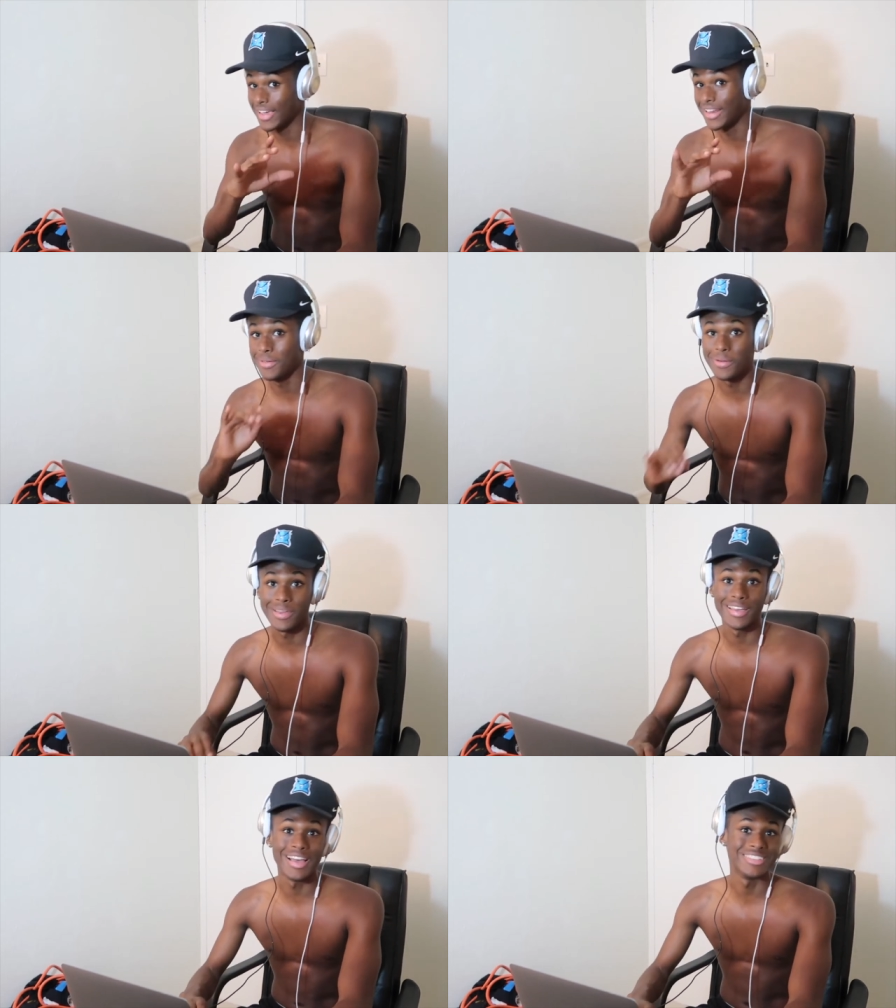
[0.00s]

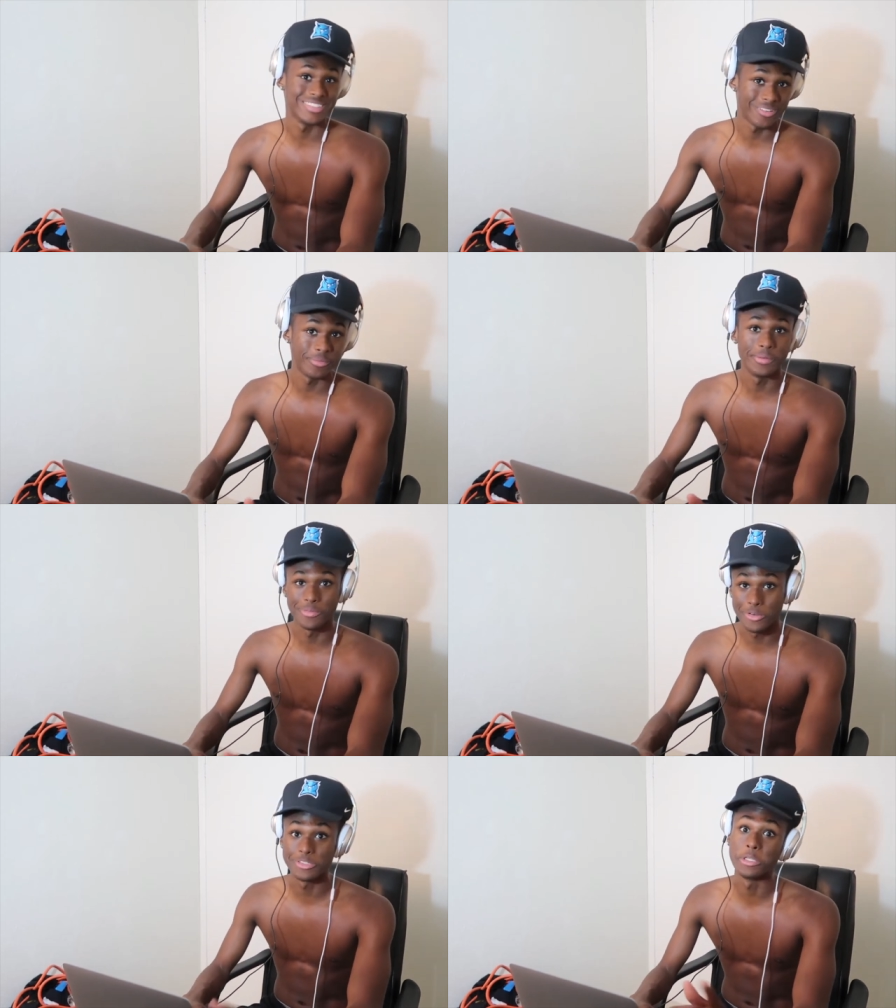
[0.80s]
Anyway, guys, enough me
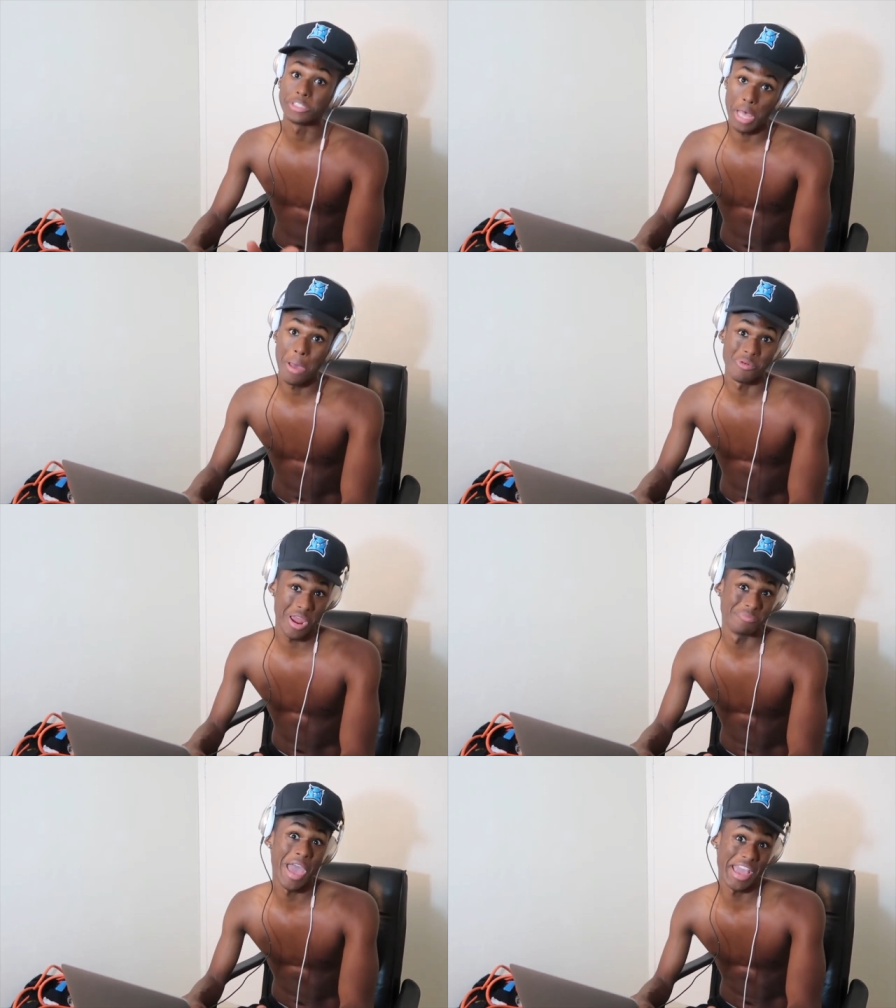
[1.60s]
preaching. Let's hop
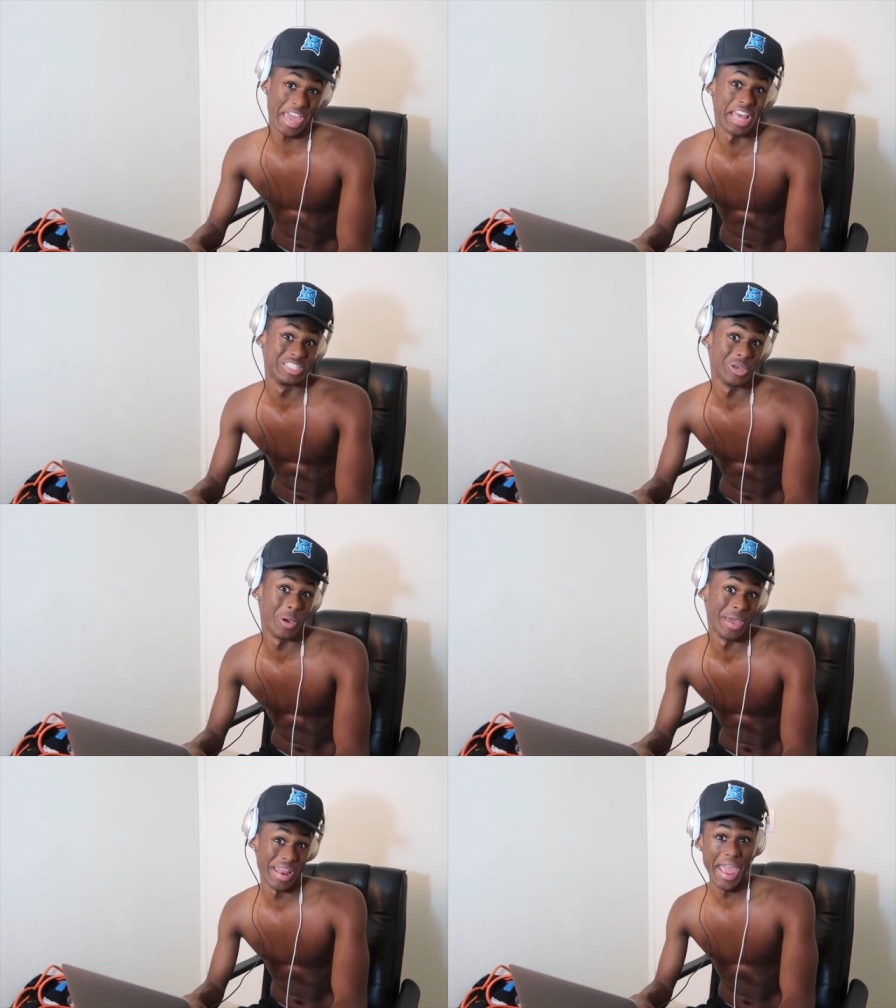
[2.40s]
right back
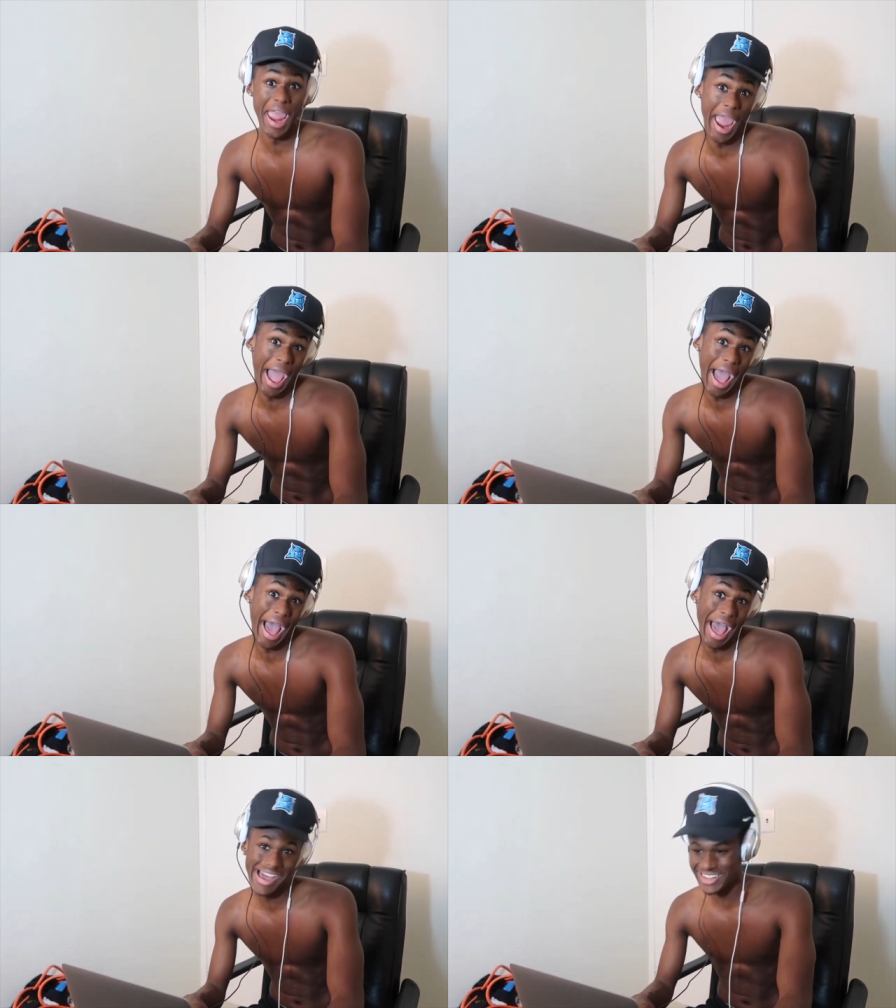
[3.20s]
into it.
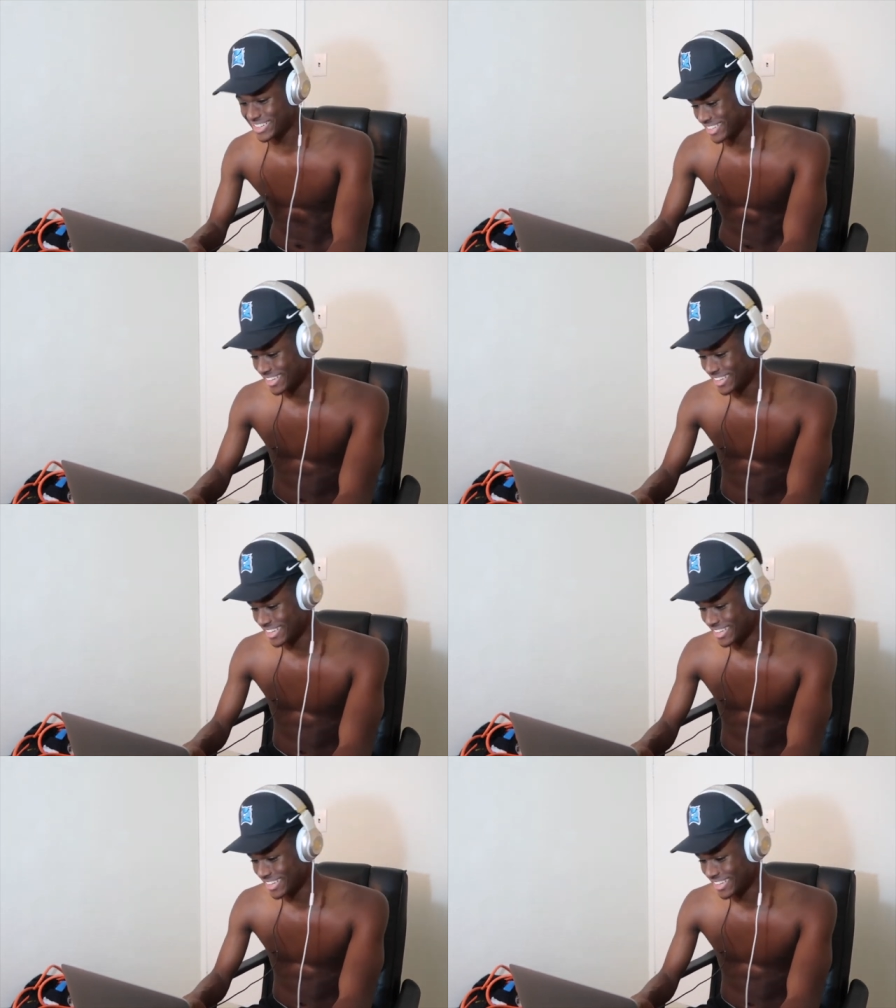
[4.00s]
Yeah.